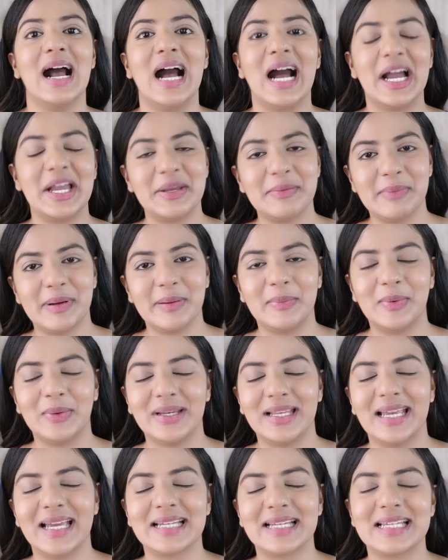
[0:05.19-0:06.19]
I am
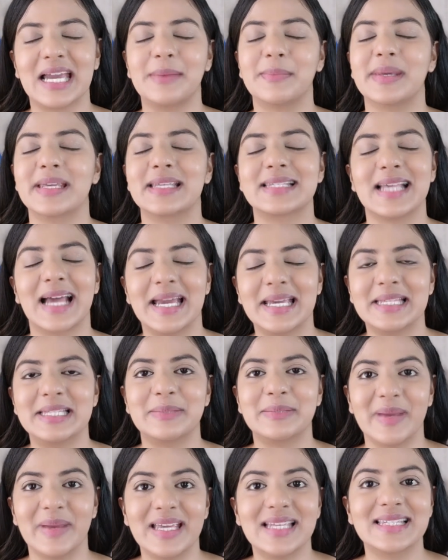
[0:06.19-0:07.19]
Aboli and I make
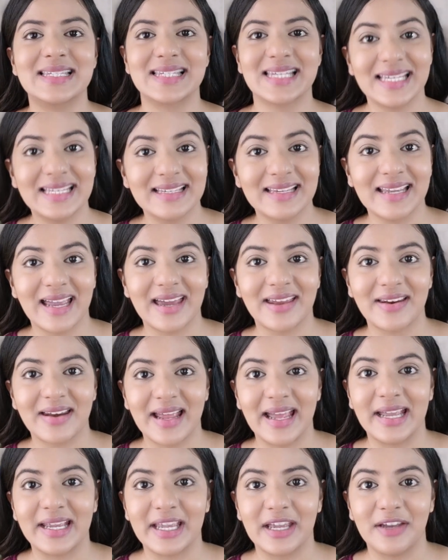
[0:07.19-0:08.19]
science-based skincare and
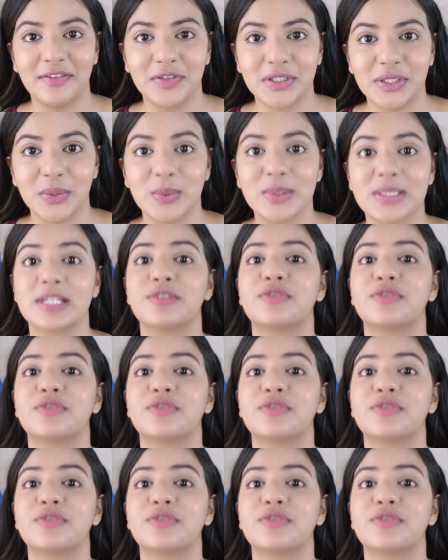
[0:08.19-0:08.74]
hair care videos.